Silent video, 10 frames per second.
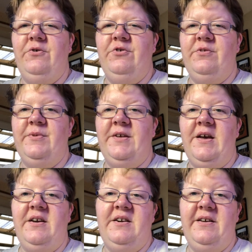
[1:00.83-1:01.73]
Christmas
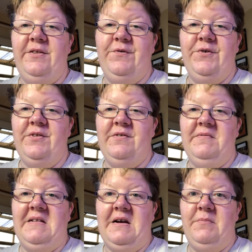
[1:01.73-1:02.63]
cake and neither of us
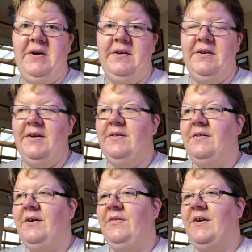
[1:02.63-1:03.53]
like brandy
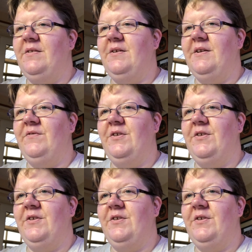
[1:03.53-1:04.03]
so that's going to have